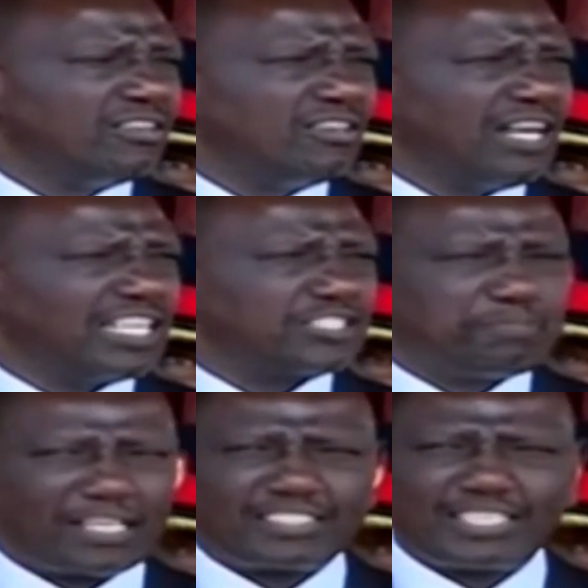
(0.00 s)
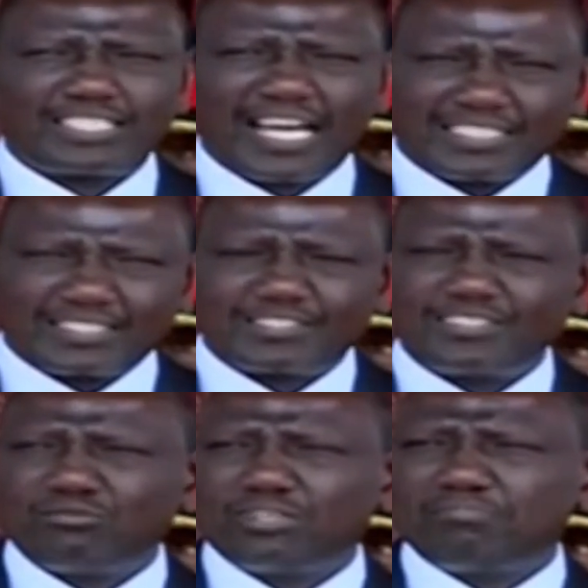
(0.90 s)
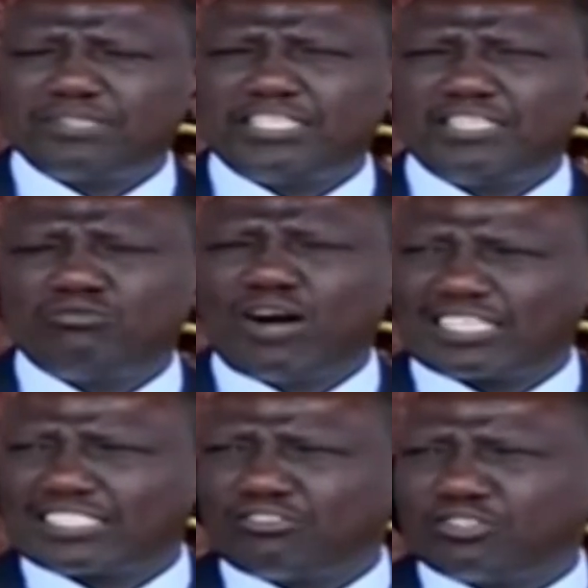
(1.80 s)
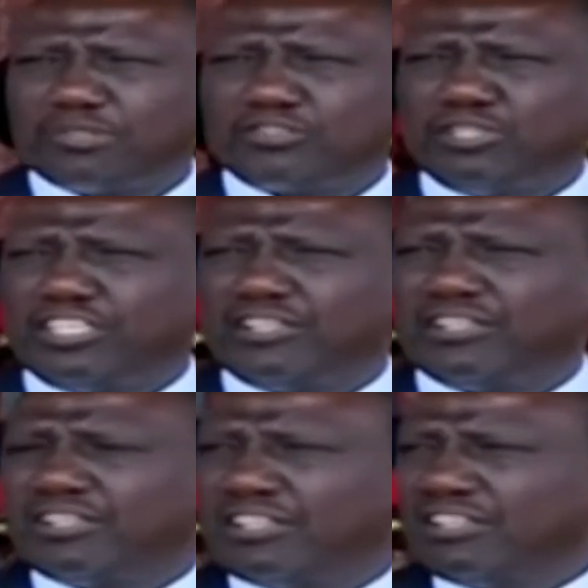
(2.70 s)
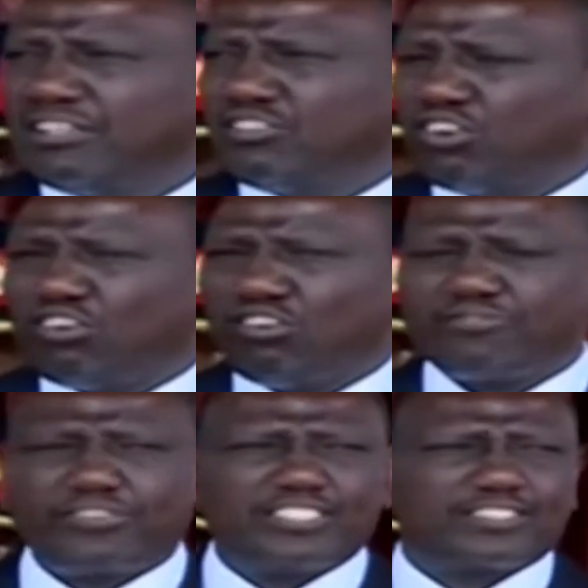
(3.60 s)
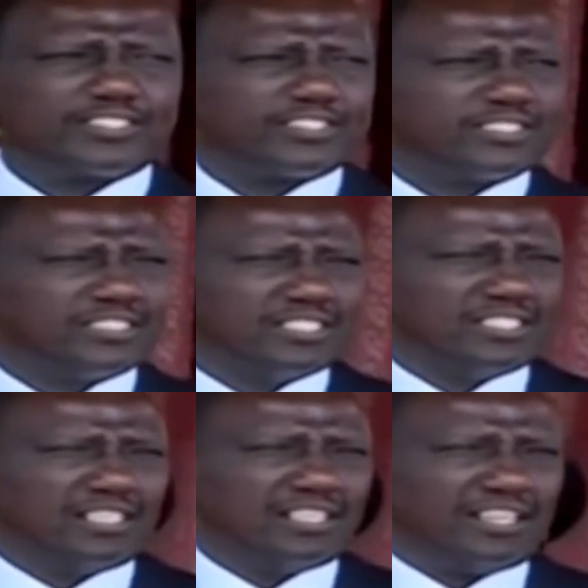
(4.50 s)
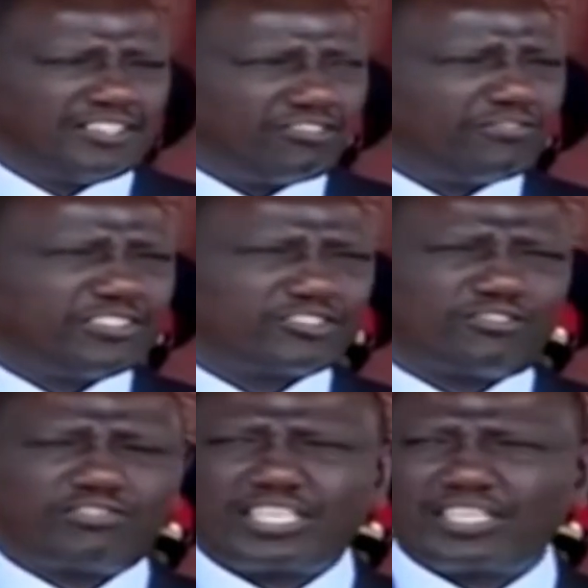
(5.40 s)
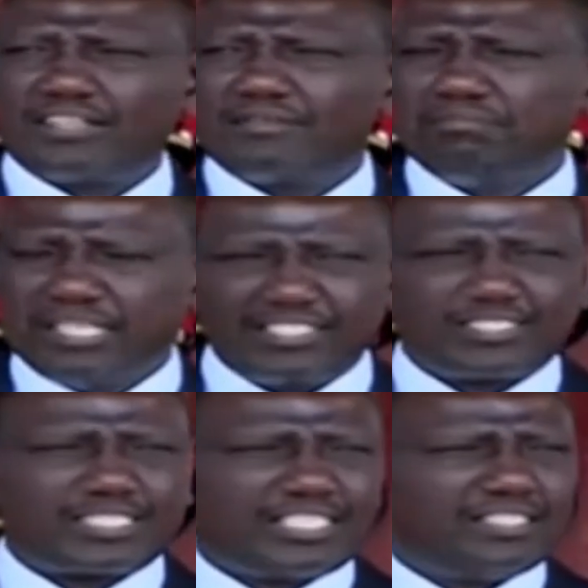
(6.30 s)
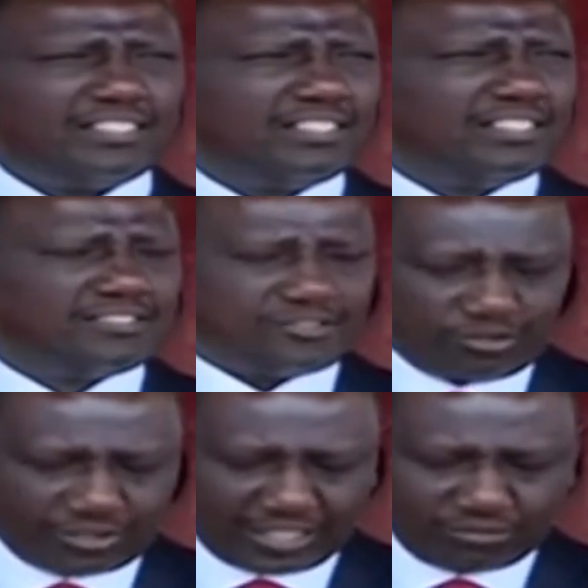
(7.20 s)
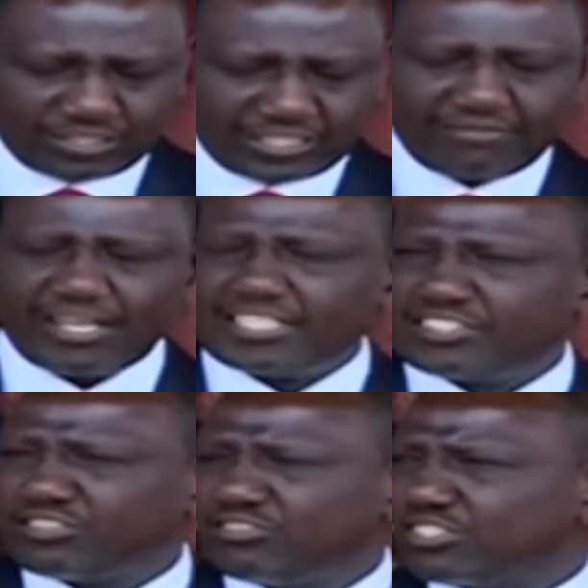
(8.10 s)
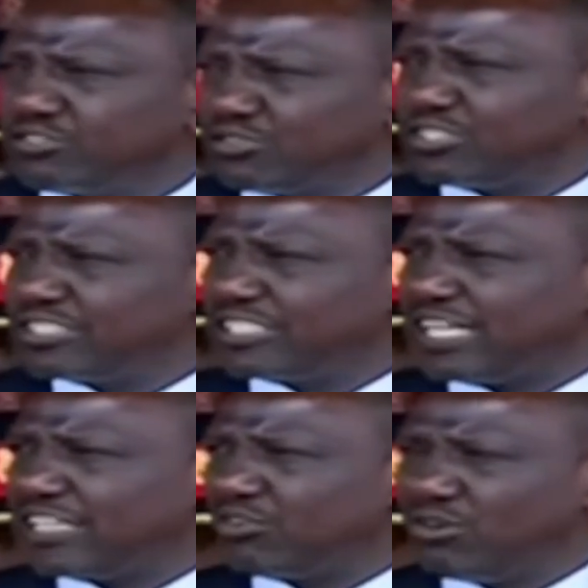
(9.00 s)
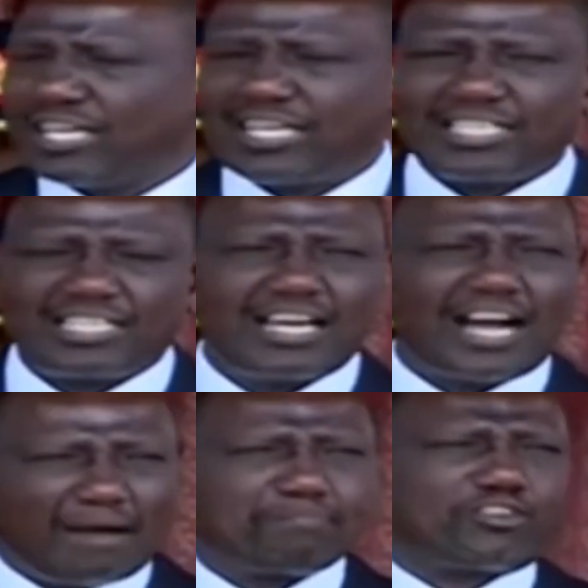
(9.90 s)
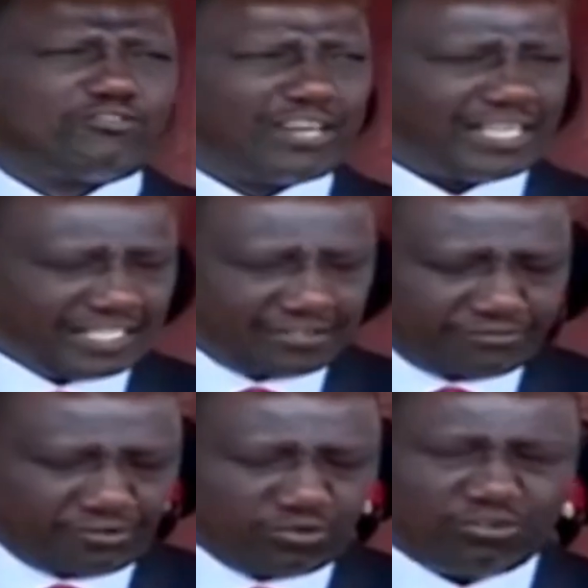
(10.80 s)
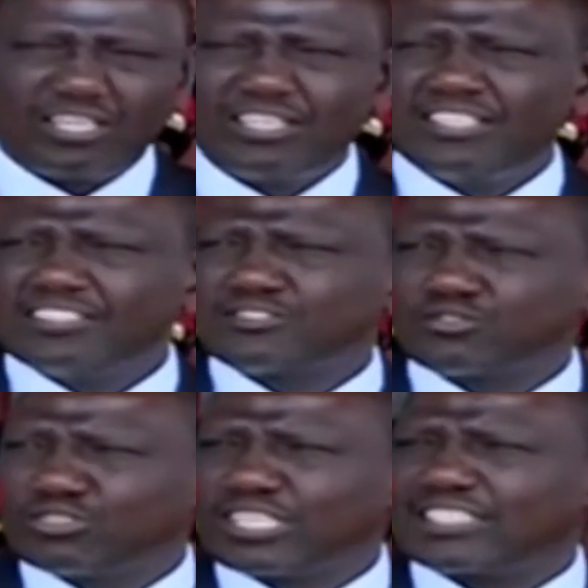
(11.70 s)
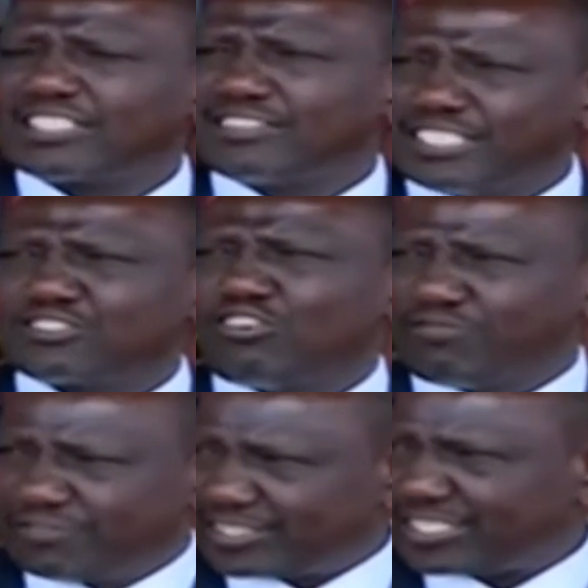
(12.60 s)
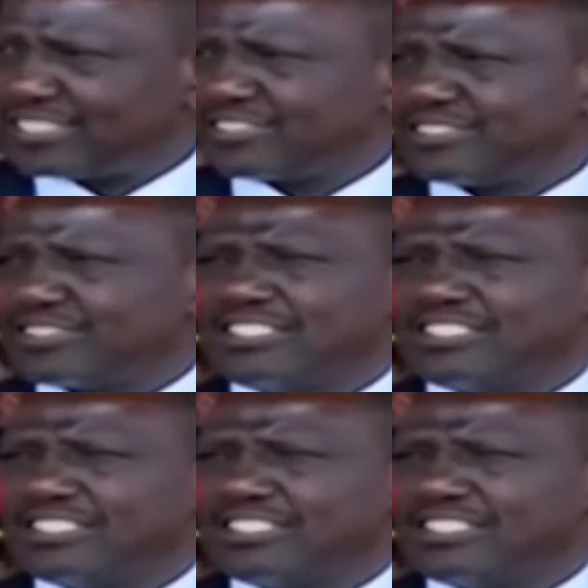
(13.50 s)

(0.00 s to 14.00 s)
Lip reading: I expect that that will be worked out between your office and the office of the minister so that whatever additional resources that are required are provided for so that these officers